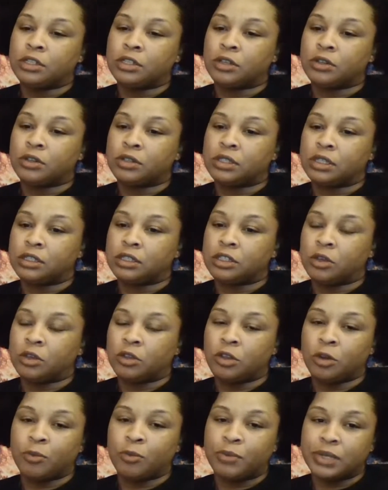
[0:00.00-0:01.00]
so
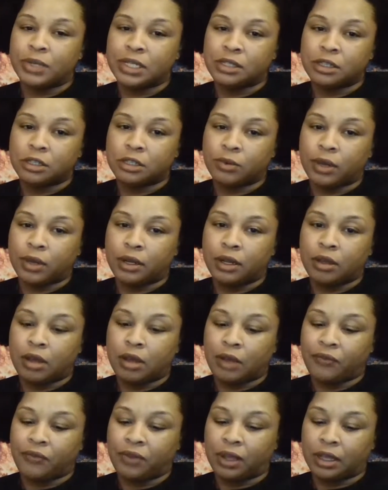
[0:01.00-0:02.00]
your business right now,
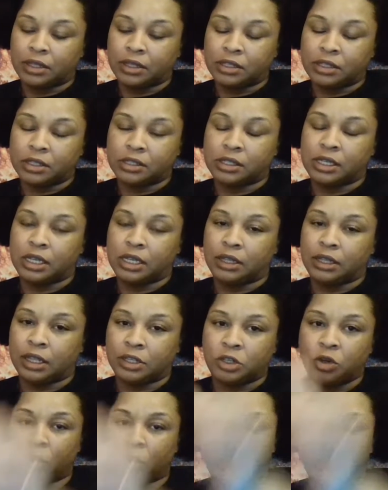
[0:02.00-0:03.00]
I feel like it's a seed
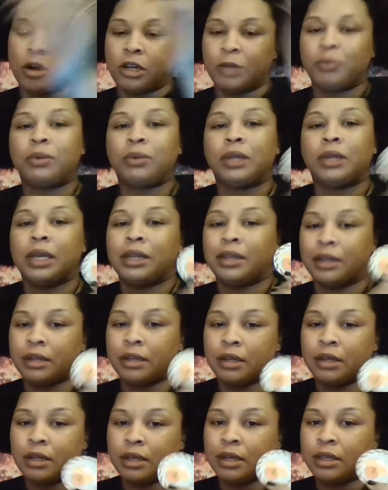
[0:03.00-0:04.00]
that you already planted,